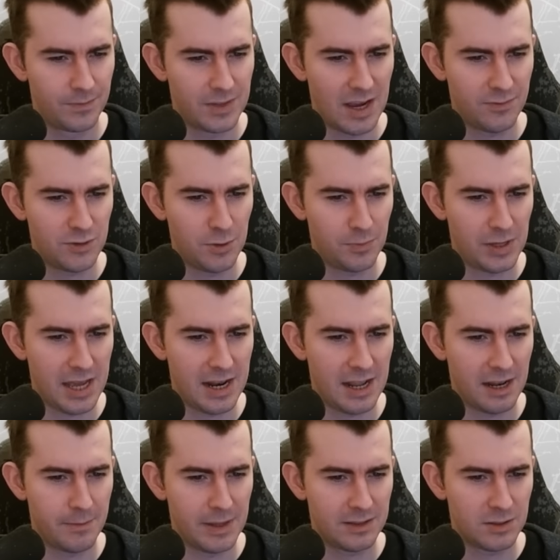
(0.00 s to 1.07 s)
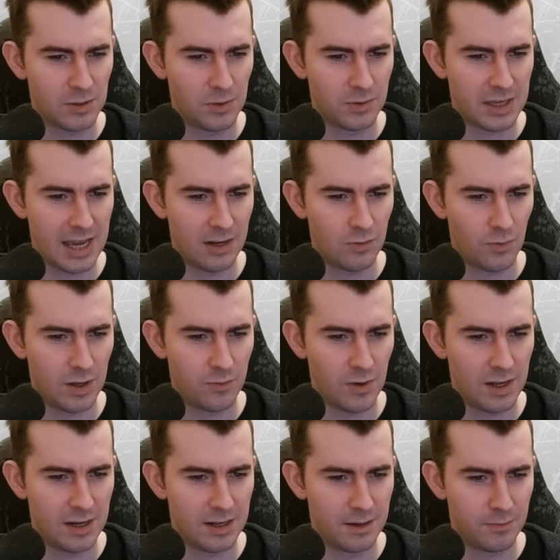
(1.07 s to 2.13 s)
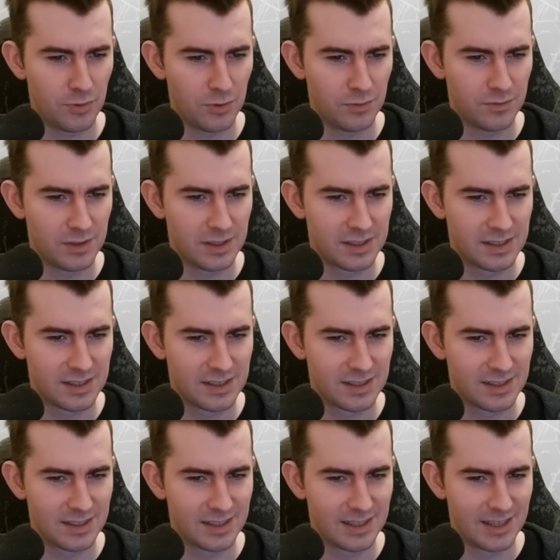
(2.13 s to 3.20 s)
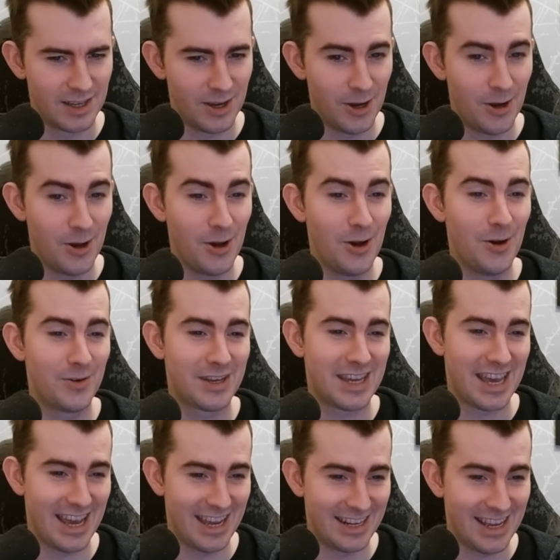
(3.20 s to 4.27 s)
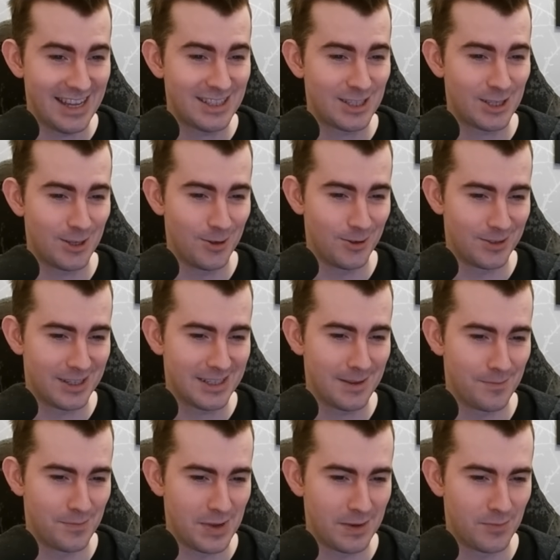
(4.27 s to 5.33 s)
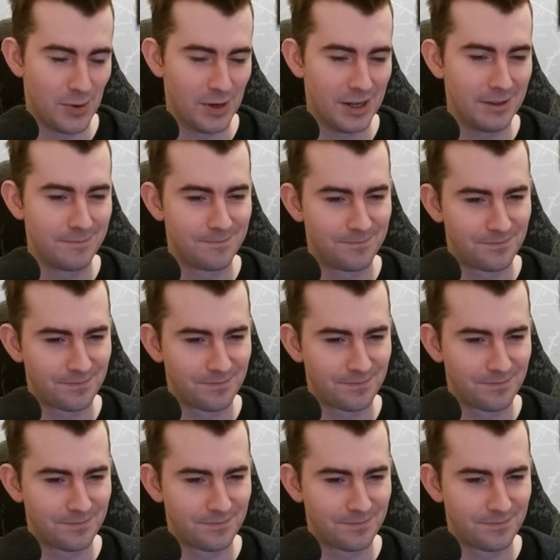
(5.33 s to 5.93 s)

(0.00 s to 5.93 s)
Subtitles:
After you play an elemental, gain 1/1 and improve this. Okay, that's huge. That's a big boy.